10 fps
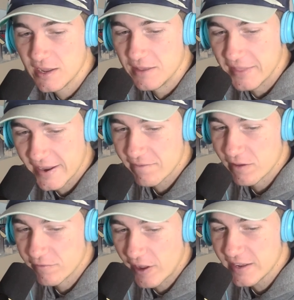And they have
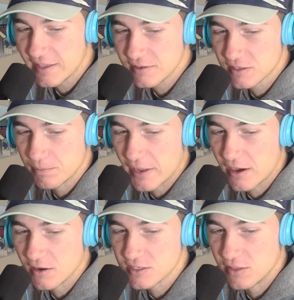the Vikings, the
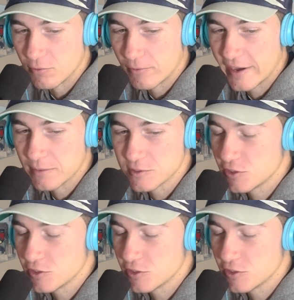Bears, and the Rams,